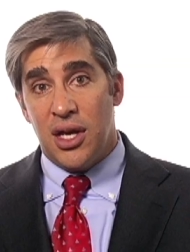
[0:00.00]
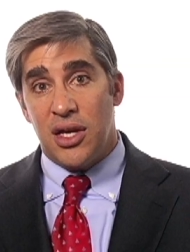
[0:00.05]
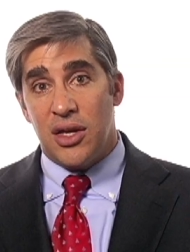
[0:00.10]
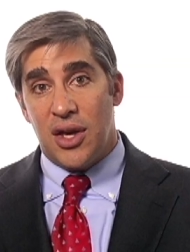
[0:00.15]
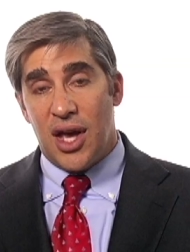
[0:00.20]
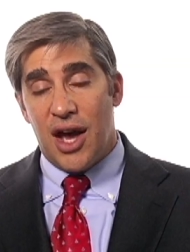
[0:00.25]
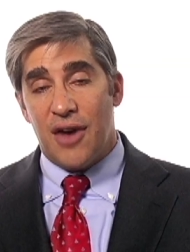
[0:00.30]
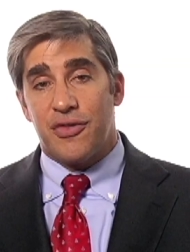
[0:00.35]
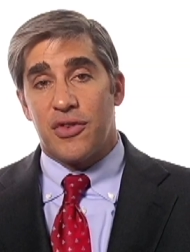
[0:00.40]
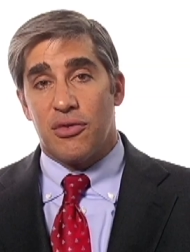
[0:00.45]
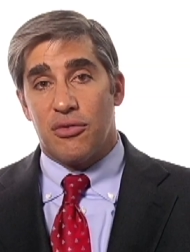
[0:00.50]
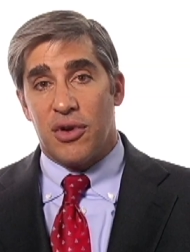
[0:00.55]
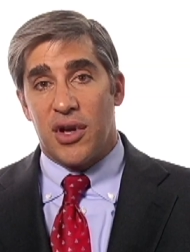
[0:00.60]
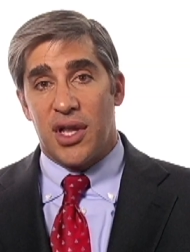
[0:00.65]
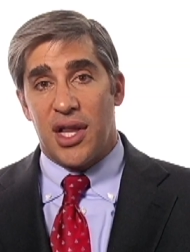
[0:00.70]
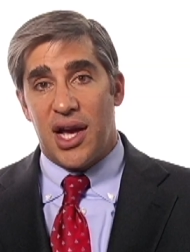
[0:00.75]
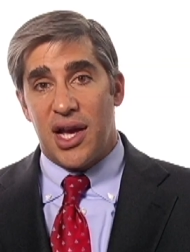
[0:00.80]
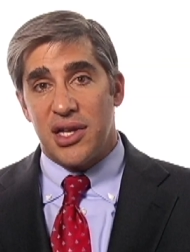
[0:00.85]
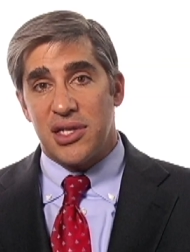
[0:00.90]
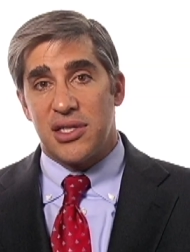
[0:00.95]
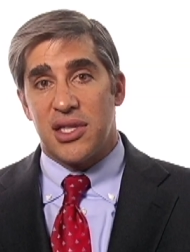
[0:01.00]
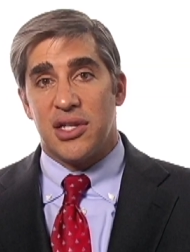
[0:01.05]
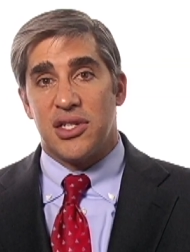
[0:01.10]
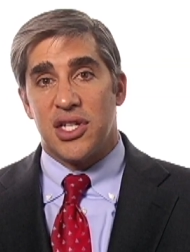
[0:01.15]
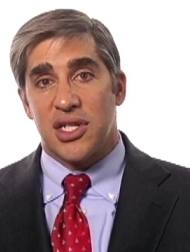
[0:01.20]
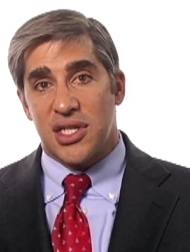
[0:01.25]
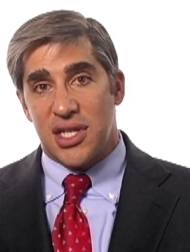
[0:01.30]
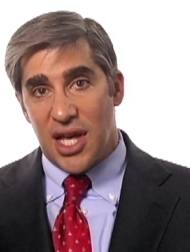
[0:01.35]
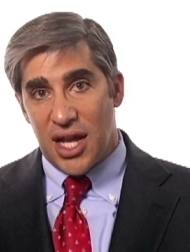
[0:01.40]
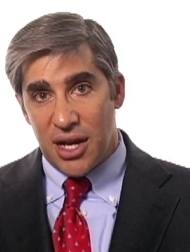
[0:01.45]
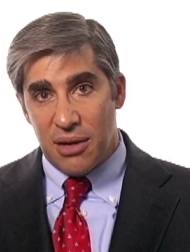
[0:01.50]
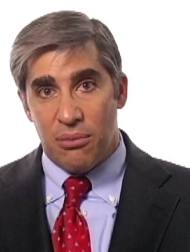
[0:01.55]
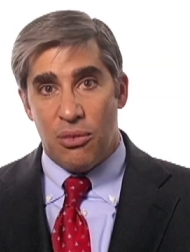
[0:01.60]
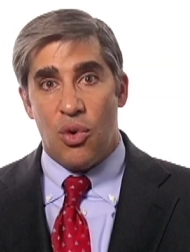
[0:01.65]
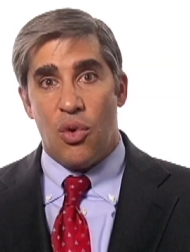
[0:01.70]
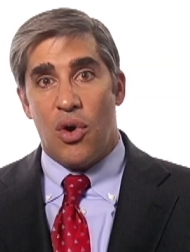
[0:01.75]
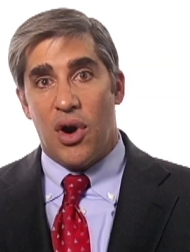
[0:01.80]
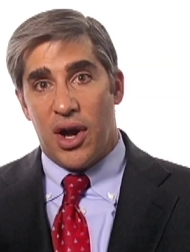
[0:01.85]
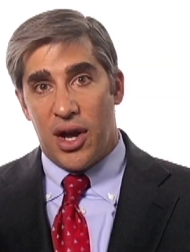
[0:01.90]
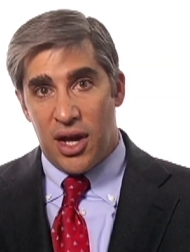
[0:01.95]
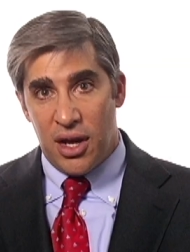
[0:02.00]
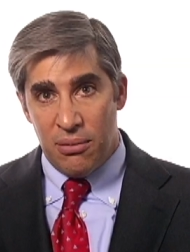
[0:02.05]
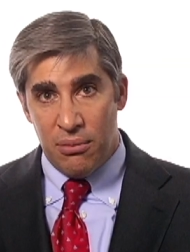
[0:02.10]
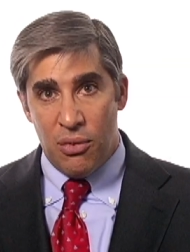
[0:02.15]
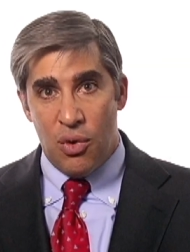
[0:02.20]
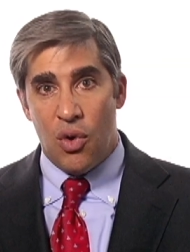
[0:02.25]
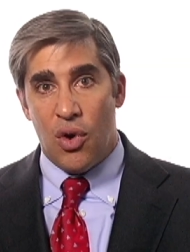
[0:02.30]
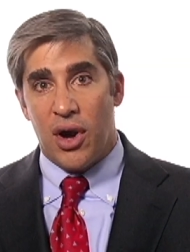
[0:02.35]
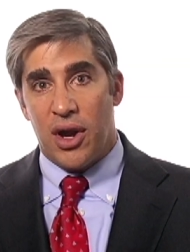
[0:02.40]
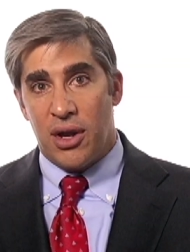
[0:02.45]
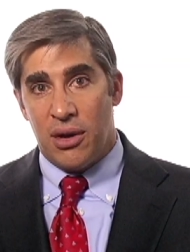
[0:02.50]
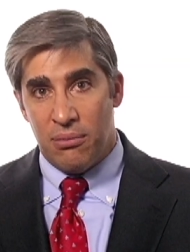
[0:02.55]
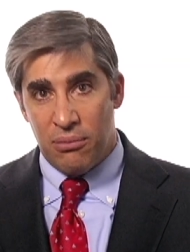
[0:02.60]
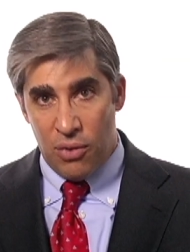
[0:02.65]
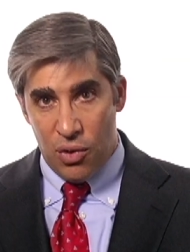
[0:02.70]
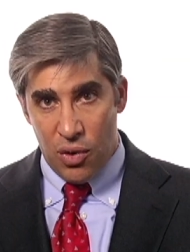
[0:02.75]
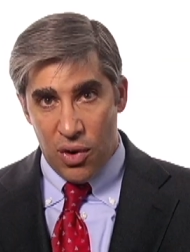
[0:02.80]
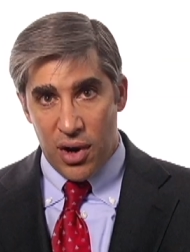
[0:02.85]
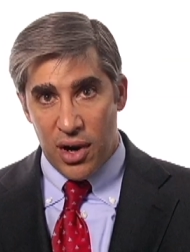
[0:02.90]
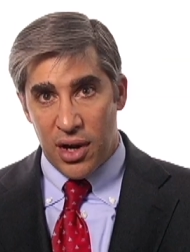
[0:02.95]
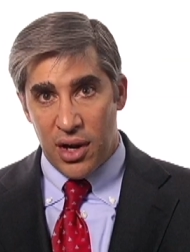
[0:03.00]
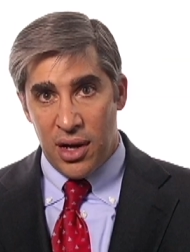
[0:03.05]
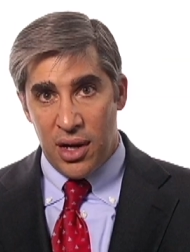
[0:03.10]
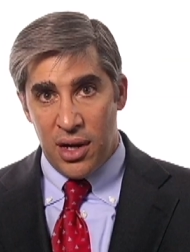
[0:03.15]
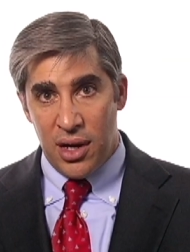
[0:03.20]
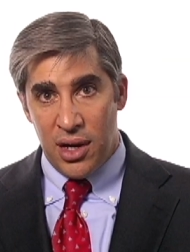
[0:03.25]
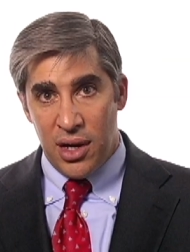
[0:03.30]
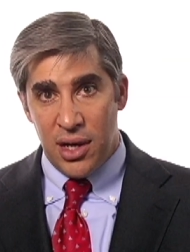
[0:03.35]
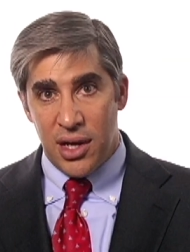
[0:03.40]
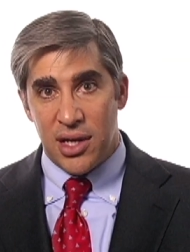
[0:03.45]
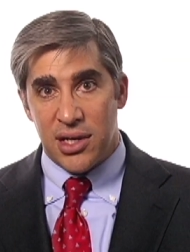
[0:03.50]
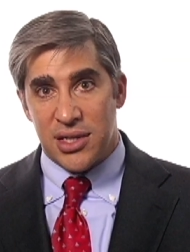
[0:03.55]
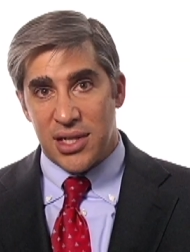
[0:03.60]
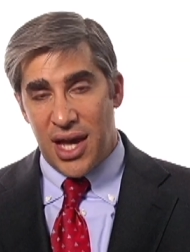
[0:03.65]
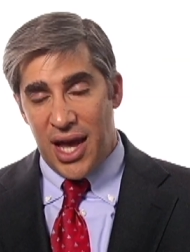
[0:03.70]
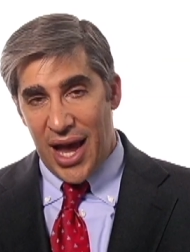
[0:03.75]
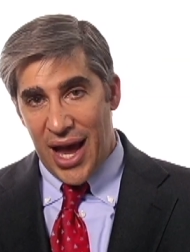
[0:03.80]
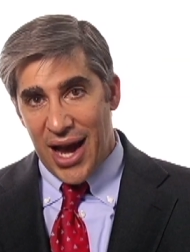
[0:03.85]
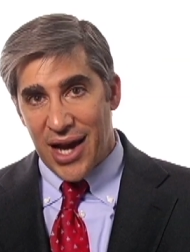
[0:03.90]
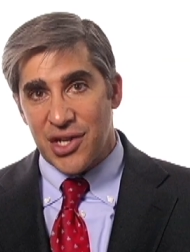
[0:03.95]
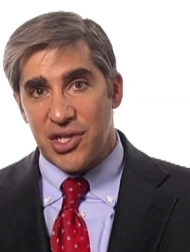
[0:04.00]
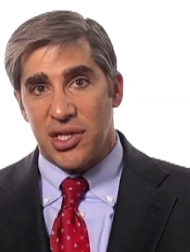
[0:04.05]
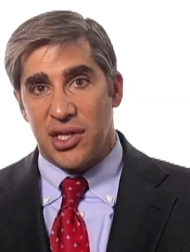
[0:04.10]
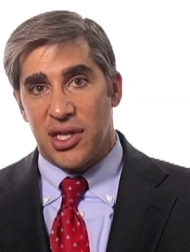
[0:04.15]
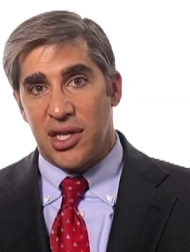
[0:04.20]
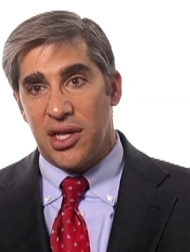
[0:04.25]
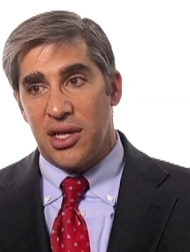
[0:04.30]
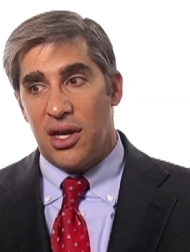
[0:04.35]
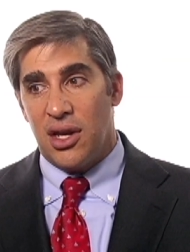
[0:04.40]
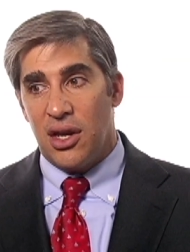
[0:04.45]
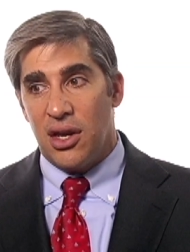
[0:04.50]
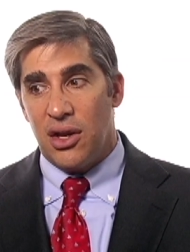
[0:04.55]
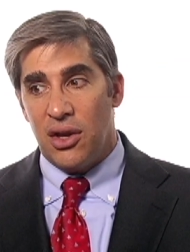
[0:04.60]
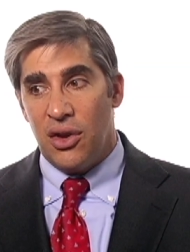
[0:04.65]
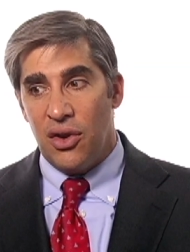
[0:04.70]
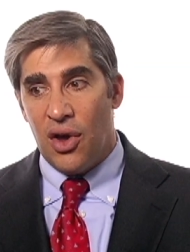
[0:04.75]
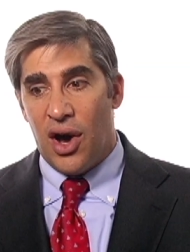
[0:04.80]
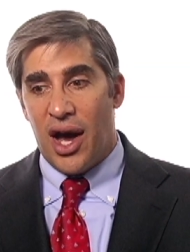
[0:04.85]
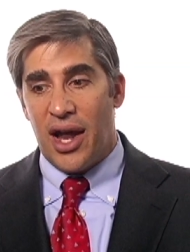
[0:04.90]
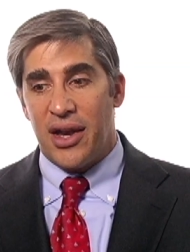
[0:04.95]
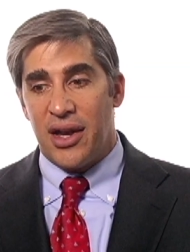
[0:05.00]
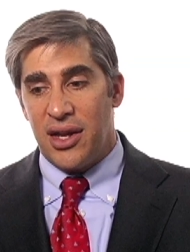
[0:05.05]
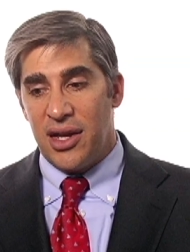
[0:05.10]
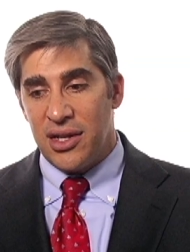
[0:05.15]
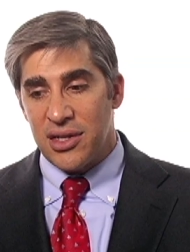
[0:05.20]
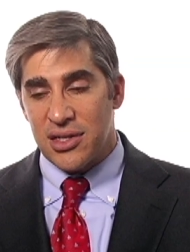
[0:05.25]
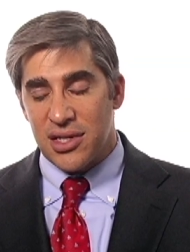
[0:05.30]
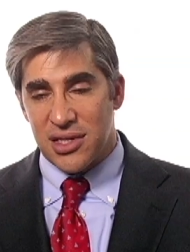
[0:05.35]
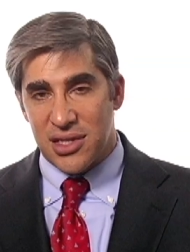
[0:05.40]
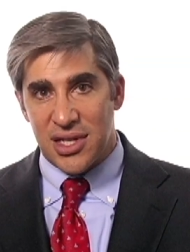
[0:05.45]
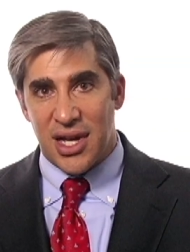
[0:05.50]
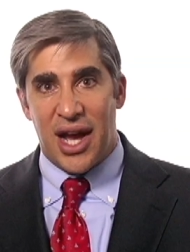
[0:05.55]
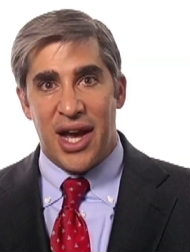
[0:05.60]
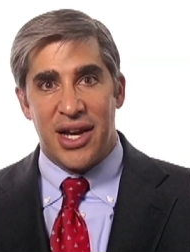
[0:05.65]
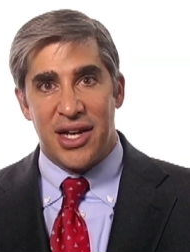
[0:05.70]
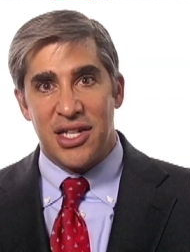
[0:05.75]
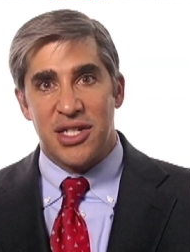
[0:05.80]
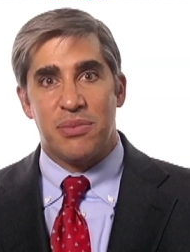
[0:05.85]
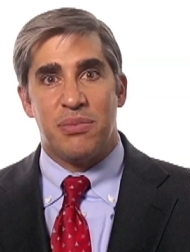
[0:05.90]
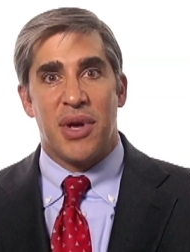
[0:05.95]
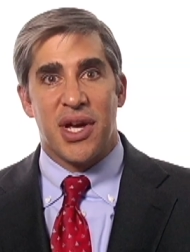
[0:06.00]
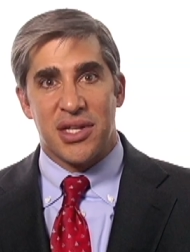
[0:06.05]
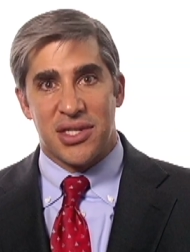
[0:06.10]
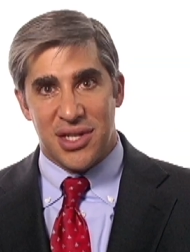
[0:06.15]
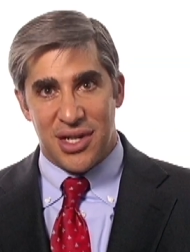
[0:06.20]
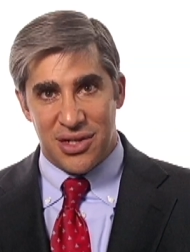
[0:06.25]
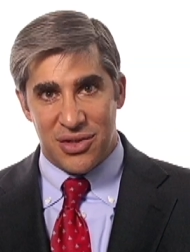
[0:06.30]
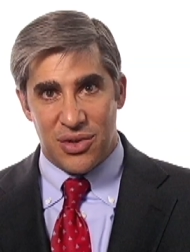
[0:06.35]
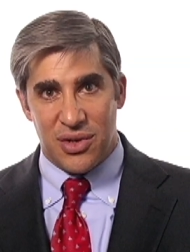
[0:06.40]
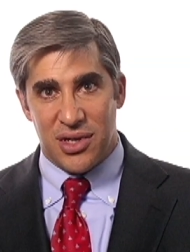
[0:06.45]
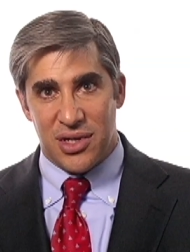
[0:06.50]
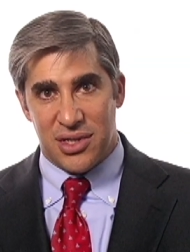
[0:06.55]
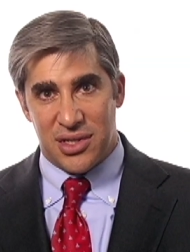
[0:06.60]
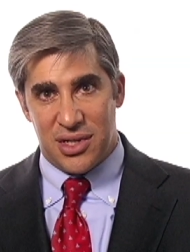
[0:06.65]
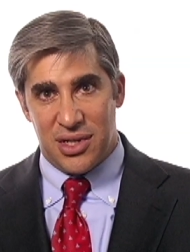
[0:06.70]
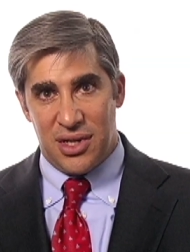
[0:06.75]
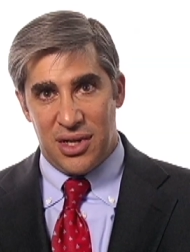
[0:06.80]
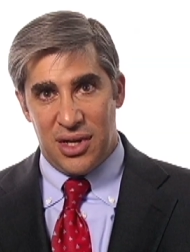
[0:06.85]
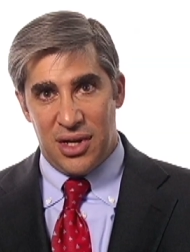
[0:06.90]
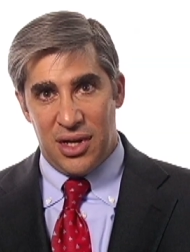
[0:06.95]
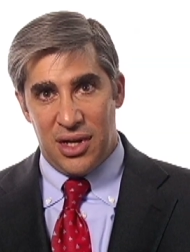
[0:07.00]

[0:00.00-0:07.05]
you have to realize that just getting more and more and more is actually not in society's best interest.